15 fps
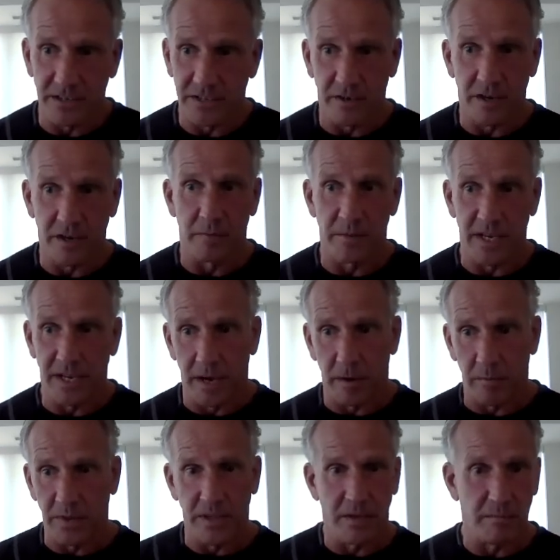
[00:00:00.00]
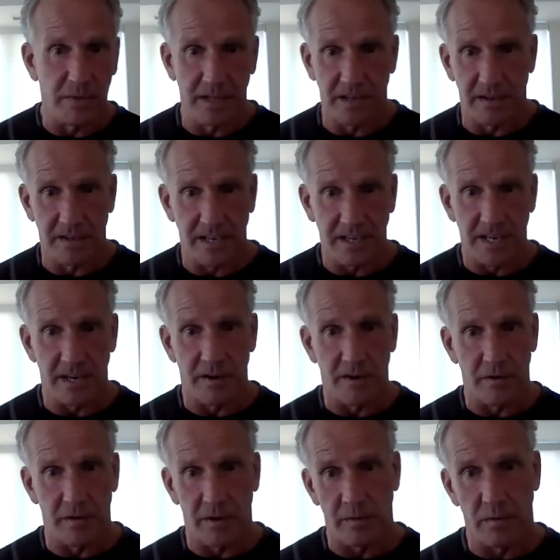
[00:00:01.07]
are coming up in the middle of the
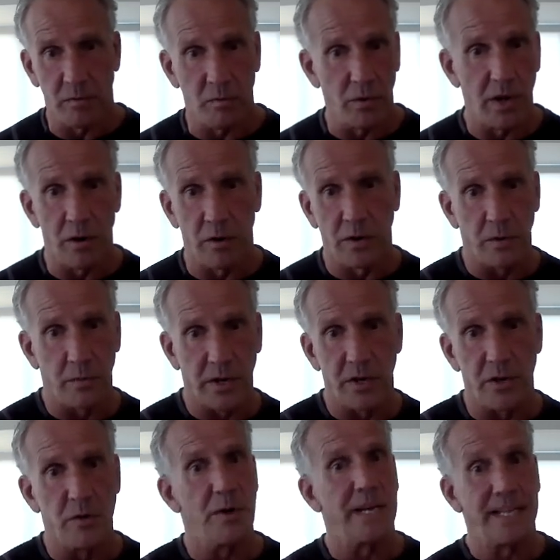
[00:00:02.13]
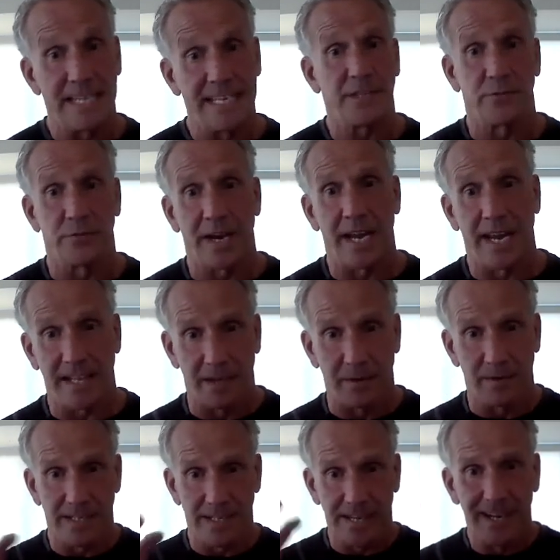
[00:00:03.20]
year, and we only renew at this rate. There
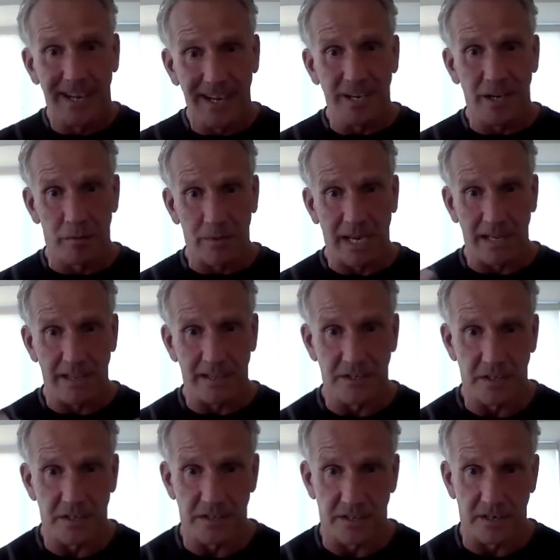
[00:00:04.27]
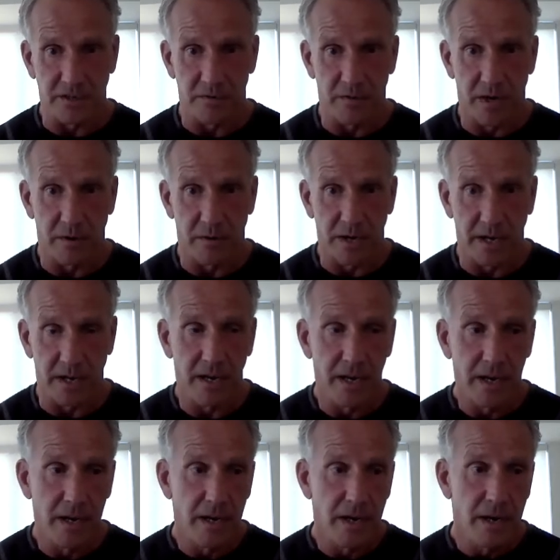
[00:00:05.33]
was, many logistics around it.
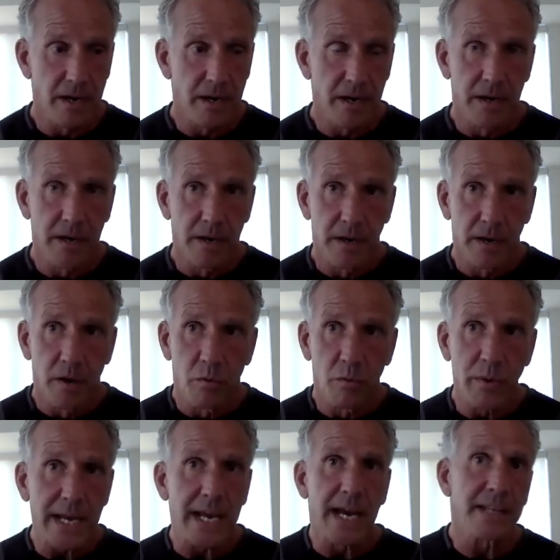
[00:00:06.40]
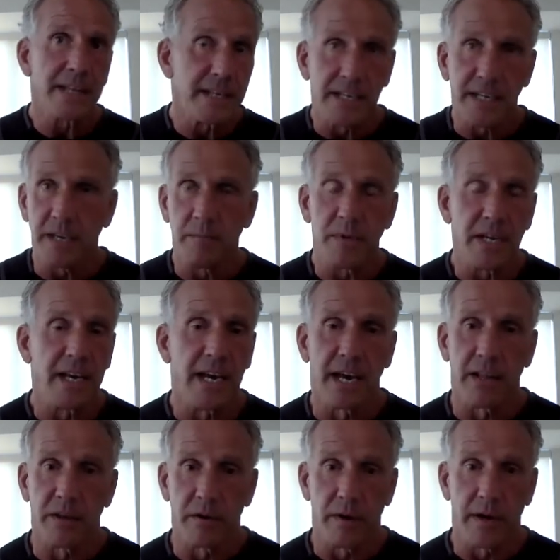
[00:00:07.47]
We got the team
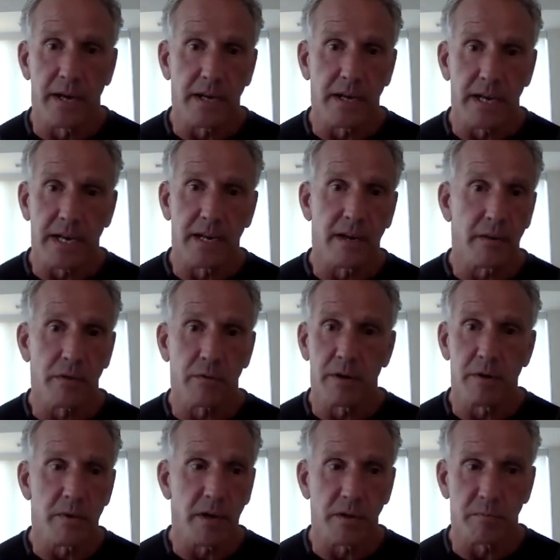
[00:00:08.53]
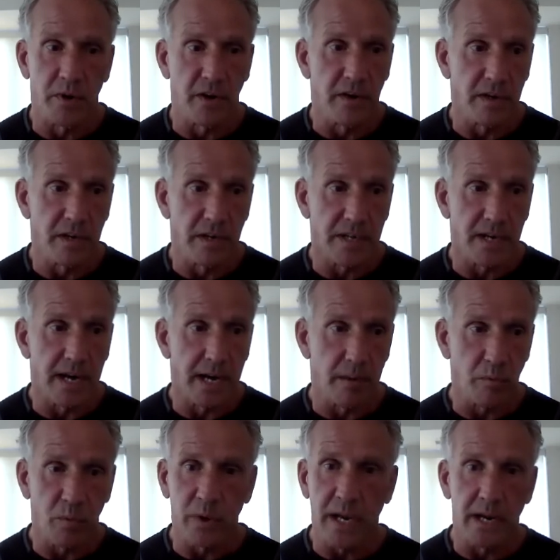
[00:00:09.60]
together in a 3-month period of
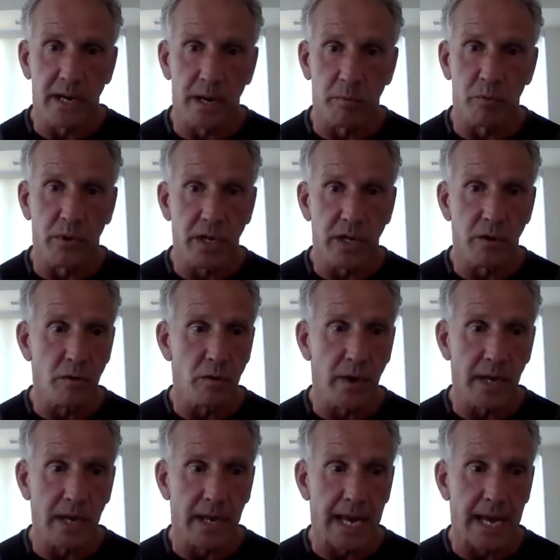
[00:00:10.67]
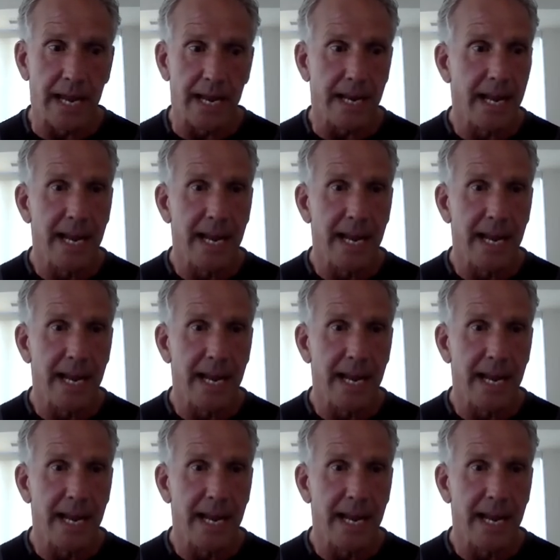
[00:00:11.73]
time. We ended up renewing at